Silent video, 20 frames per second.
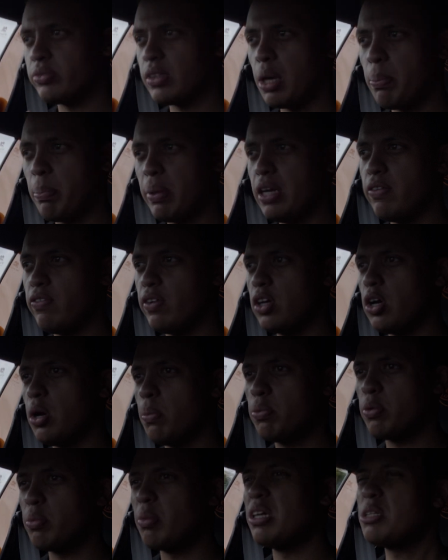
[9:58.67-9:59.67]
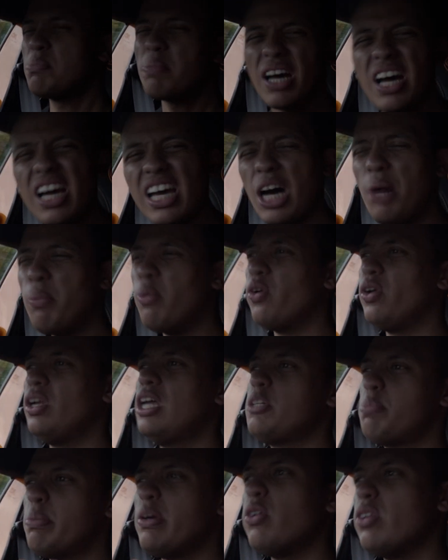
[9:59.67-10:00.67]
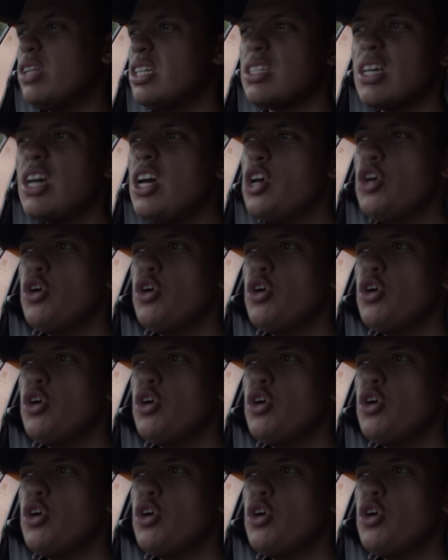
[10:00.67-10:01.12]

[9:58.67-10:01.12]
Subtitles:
a bit of a compromise. But come on, let's be honest.